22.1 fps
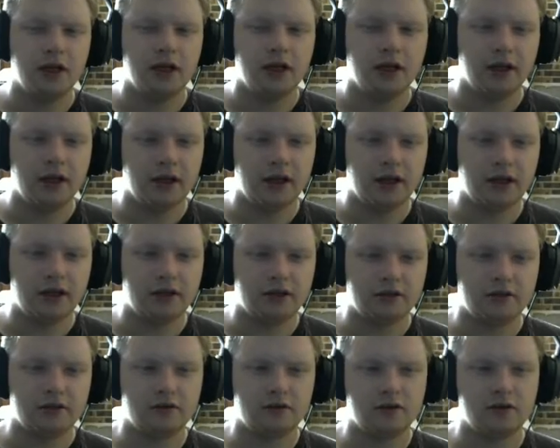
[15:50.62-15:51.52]

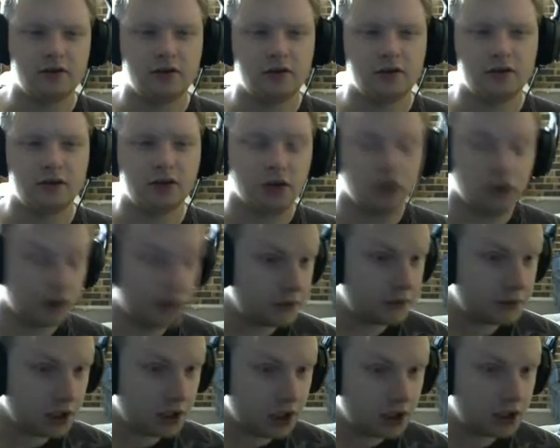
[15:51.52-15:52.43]
in story
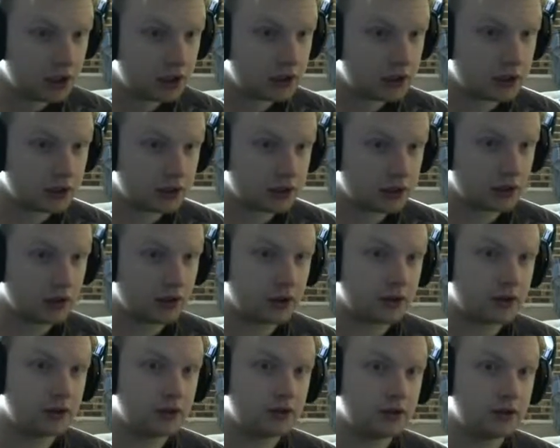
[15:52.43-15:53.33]
mode,
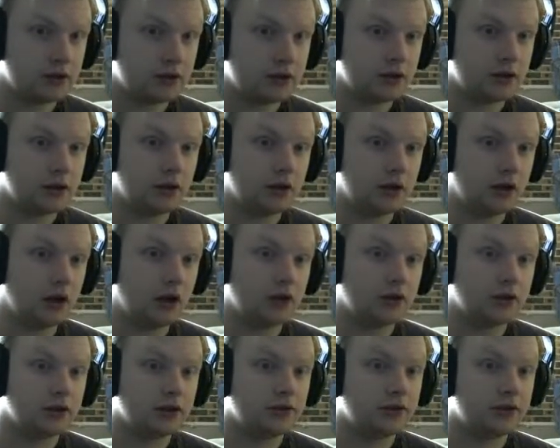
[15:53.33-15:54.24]
so I
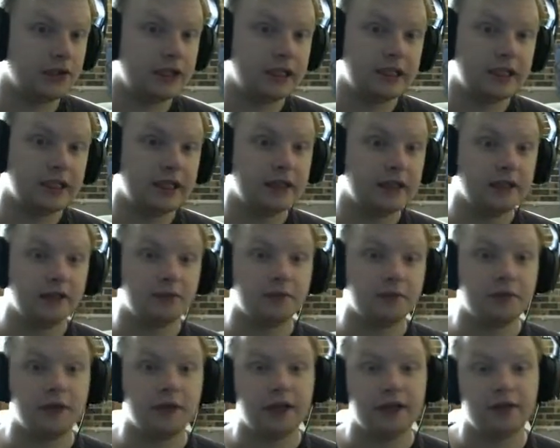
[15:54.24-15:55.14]
knew I'd get
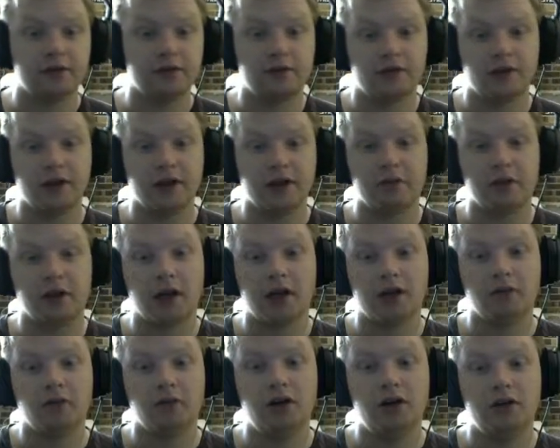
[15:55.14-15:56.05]
them in free play
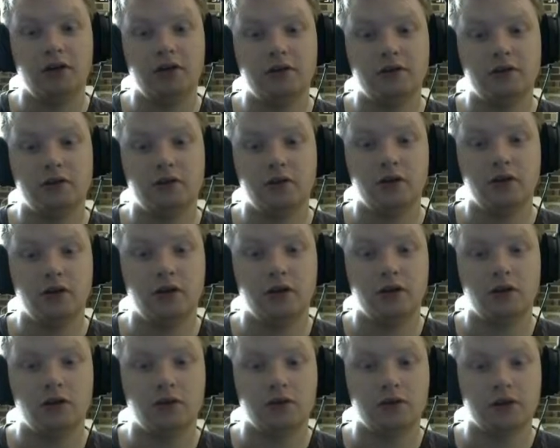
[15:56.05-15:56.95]
mode,
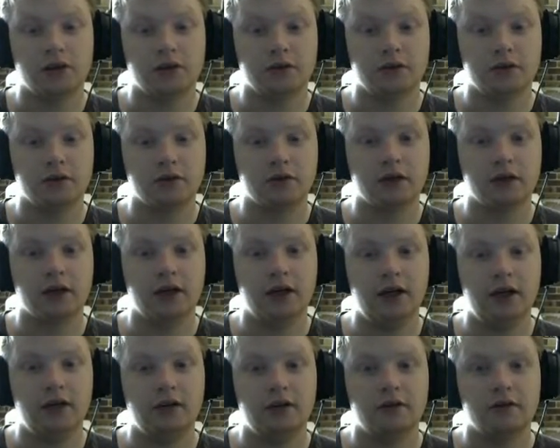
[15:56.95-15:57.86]
which I'm doing now.